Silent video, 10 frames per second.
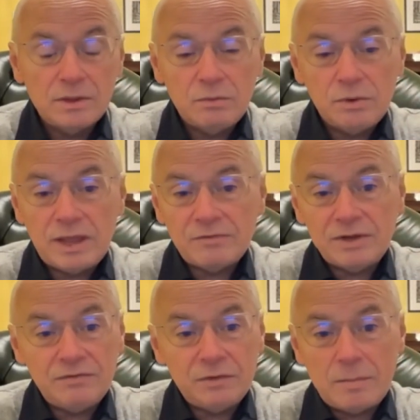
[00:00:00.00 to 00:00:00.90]
we
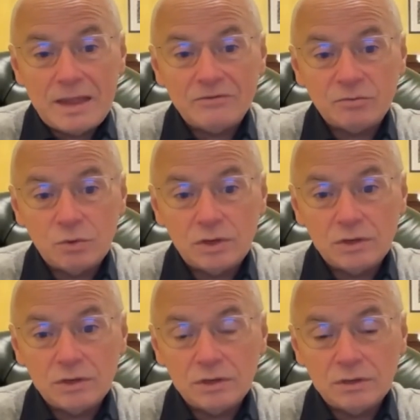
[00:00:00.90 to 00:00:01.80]
haven't even matched
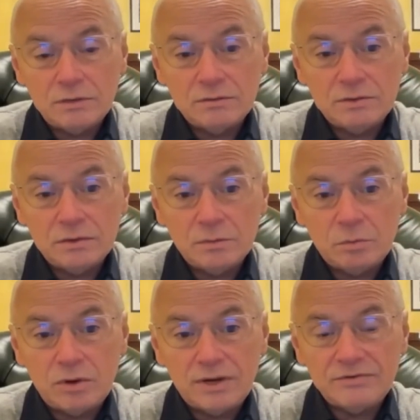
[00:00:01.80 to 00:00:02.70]
what
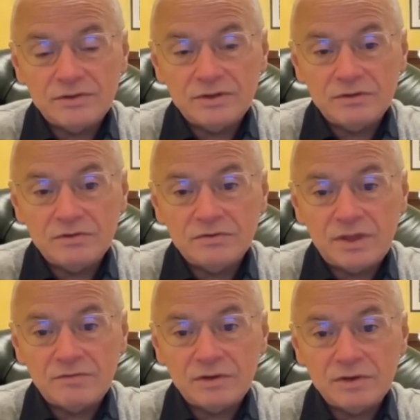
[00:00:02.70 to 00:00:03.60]
the price did in the
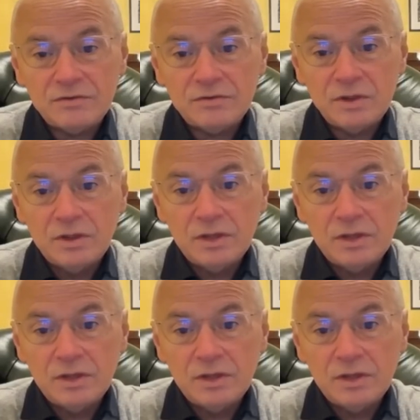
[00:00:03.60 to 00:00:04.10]
70s.